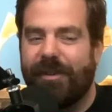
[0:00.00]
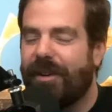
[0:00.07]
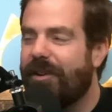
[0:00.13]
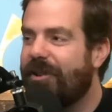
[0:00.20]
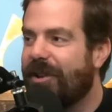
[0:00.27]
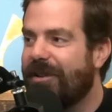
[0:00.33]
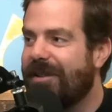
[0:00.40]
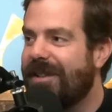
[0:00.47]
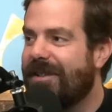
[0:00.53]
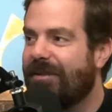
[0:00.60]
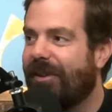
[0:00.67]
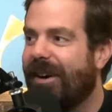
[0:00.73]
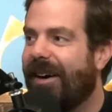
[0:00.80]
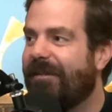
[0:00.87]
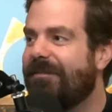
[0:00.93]
doing a jersey
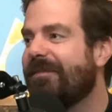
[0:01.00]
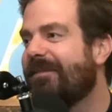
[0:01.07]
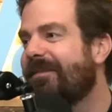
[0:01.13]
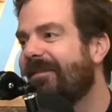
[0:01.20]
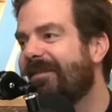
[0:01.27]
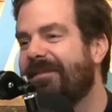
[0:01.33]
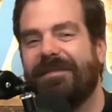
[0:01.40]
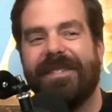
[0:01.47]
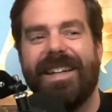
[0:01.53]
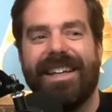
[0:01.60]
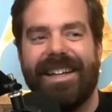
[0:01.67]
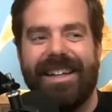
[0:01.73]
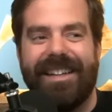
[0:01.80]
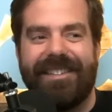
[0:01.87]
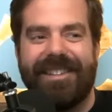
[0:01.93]
swap.
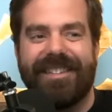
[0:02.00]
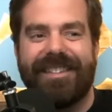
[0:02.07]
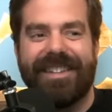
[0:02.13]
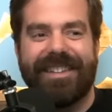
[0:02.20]
It's just